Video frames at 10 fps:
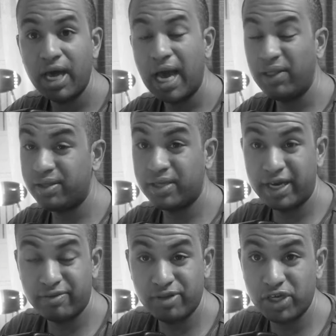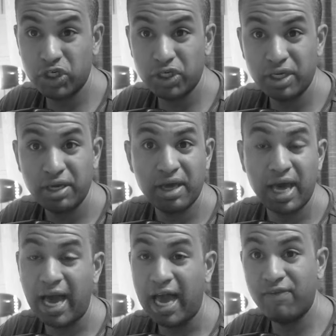at least the exposition.
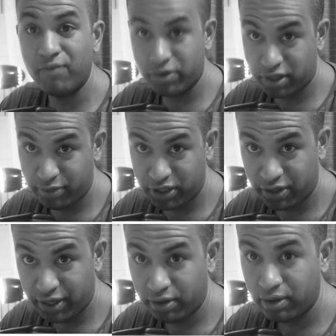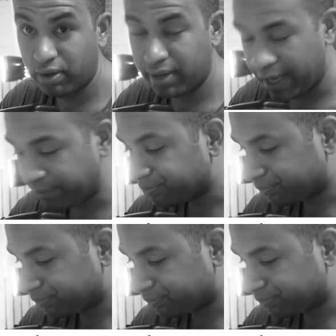I have most of the material, okay?